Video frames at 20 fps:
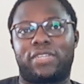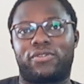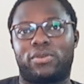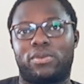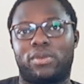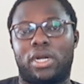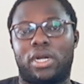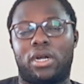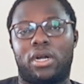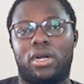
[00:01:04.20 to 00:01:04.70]

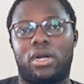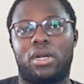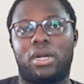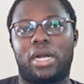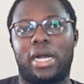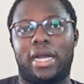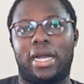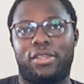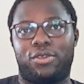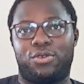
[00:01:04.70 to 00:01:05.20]
from
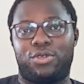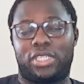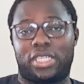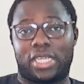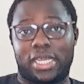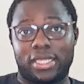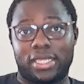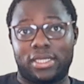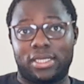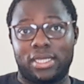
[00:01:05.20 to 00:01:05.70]
our
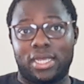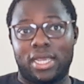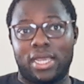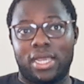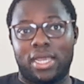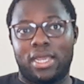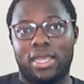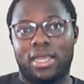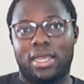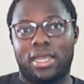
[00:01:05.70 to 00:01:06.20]
users.
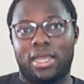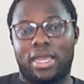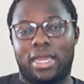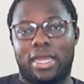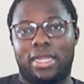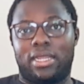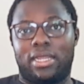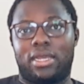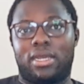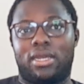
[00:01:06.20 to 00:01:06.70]

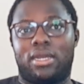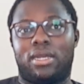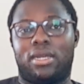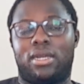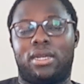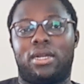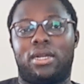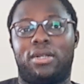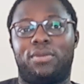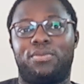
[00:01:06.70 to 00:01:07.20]
And
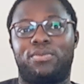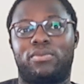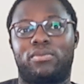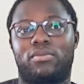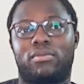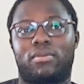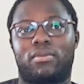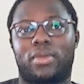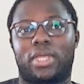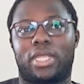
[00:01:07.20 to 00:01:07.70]

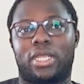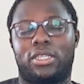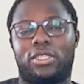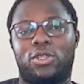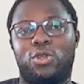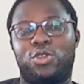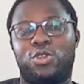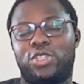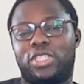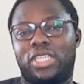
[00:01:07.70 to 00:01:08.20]
so
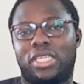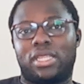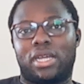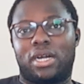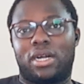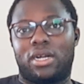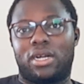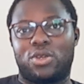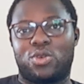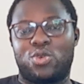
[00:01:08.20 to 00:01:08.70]
using
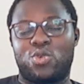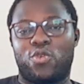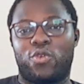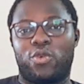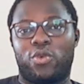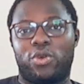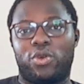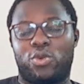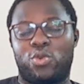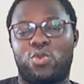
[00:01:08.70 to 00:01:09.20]

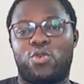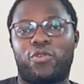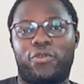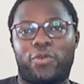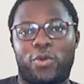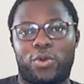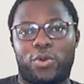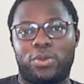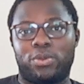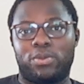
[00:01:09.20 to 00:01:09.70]
Google
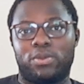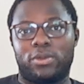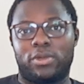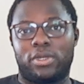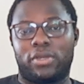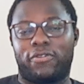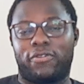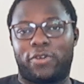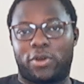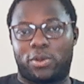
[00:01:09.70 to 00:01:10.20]

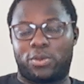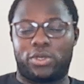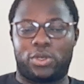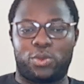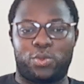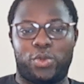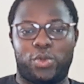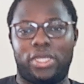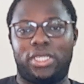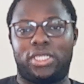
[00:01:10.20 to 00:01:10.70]
Forms,
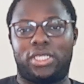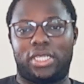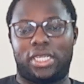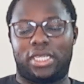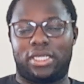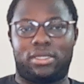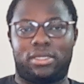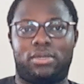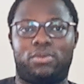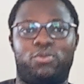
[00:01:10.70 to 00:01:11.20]
which
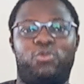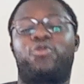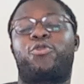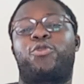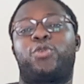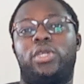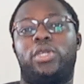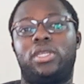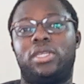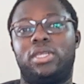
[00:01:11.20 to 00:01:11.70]
is
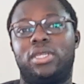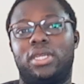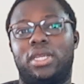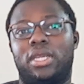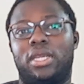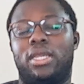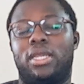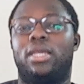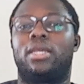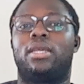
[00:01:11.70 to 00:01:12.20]
free,
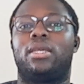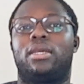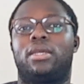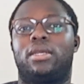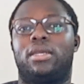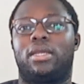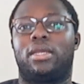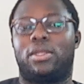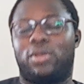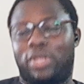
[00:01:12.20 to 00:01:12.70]

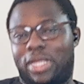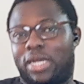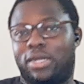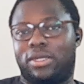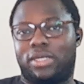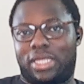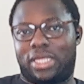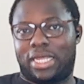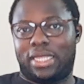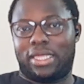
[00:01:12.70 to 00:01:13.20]

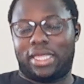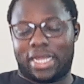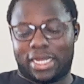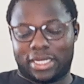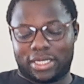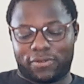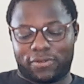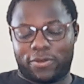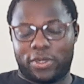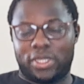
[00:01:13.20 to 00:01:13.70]
that's
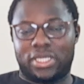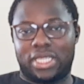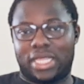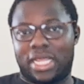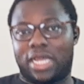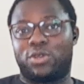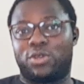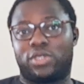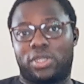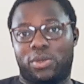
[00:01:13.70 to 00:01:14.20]
the first thing
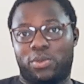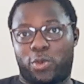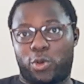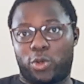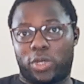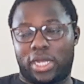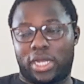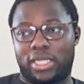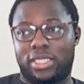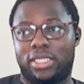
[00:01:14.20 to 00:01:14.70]
that was
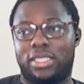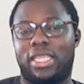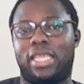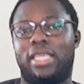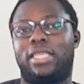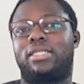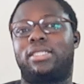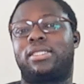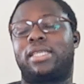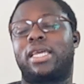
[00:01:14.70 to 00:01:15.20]
important. The
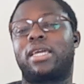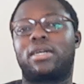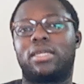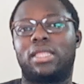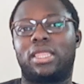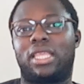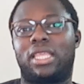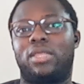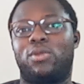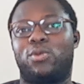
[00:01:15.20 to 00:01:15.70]

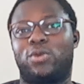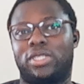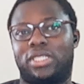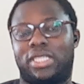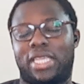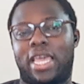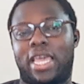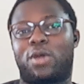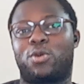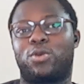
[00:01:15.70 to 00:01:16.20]
second thing was
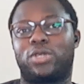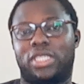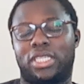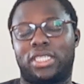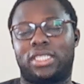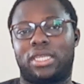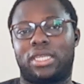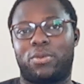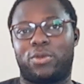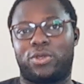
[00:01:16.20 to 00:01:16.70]
the
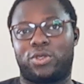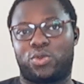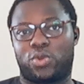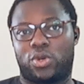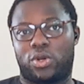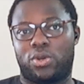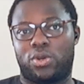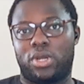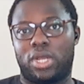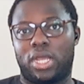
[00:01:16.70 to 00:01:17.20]
ecosystem as
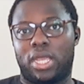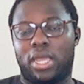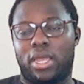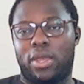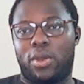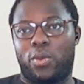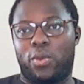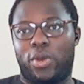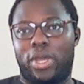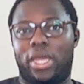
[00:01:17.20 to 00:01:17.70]
well,
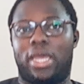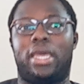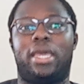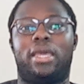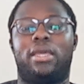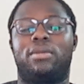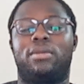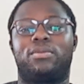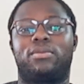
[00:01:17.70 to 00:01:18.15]
where